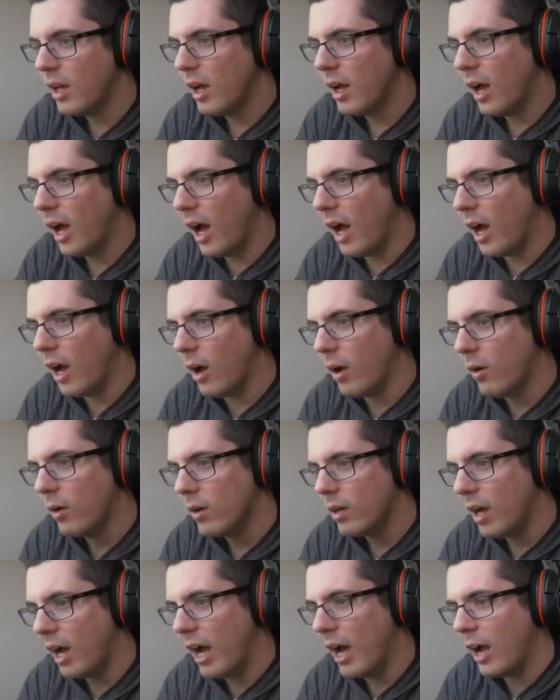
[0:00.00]
Uh-oh.
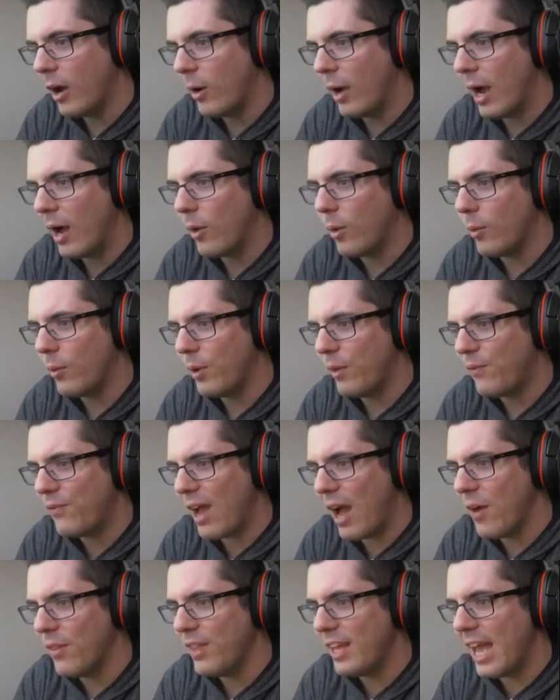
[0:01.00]
Uh-oh. So you
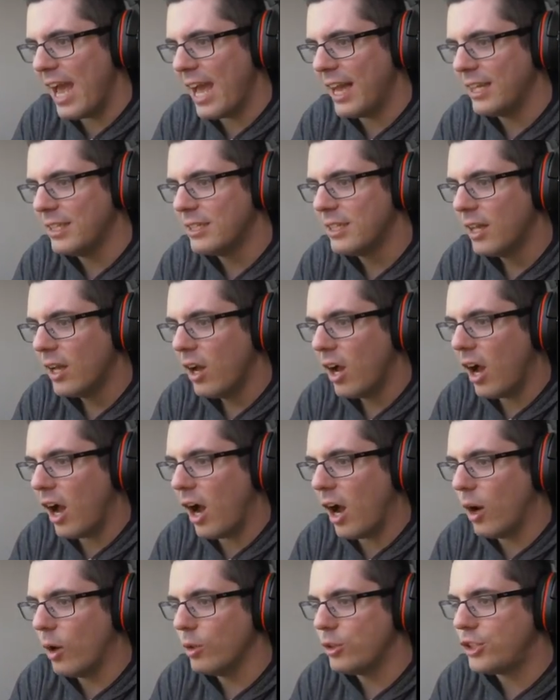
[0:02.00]
found the end. Me out.
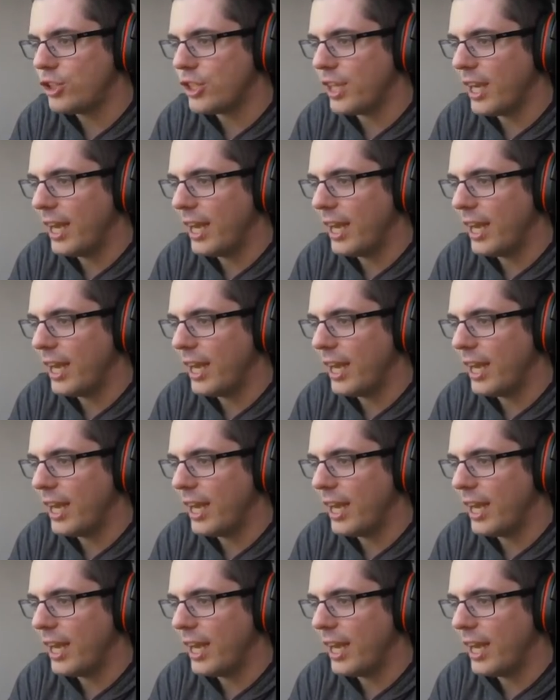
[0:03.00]
Oh, sh**.